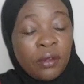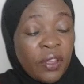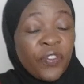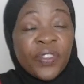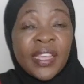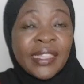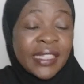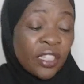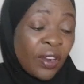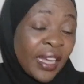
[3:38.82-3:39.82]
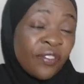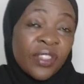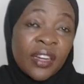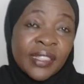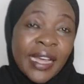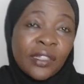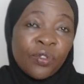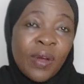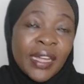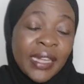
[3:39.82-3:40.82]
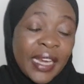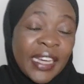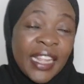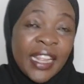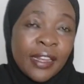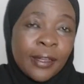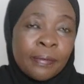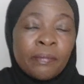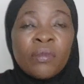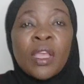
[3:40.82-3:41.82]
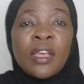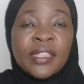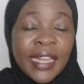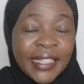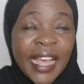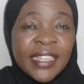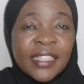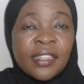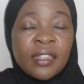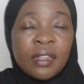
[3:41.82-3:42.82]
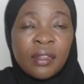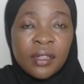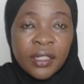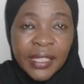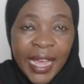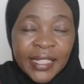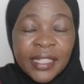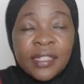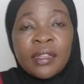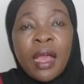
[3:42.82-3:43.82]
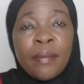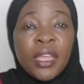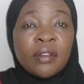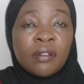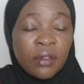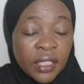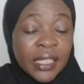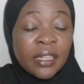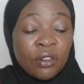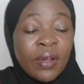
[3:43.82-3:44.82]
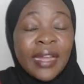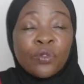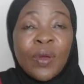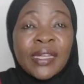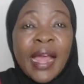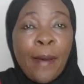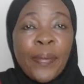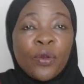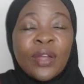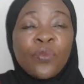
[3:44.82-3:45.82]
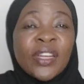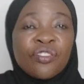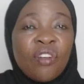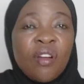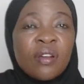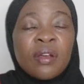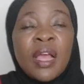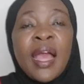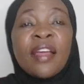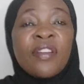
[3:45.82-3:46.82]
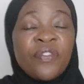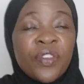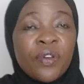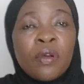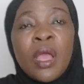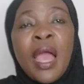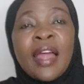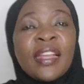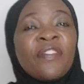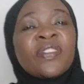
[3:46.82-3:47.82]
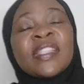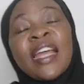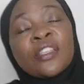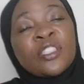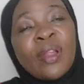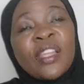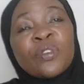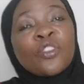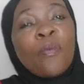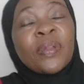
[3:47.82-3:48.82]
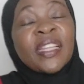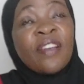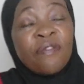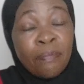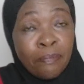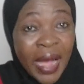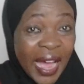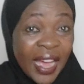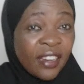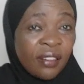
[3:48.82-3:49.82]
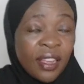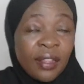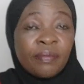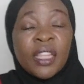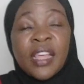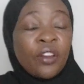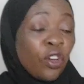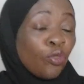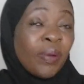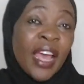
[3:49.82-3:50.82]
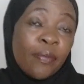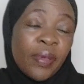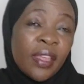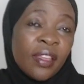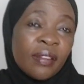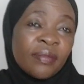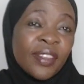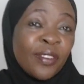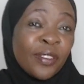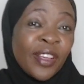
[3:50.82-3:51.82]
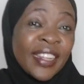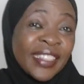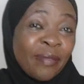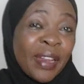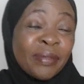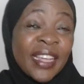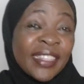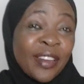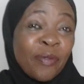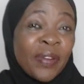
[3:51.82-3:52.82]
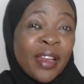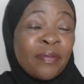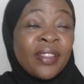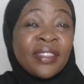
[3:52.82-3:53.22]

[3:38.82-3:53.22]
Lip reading: If you think this is going to give you the result you want and it didn't, then test. I mean, look at what happened, what went wrong, review. And if that strategy was completely bad, then go to plan B. Although sometimes I say no plan B.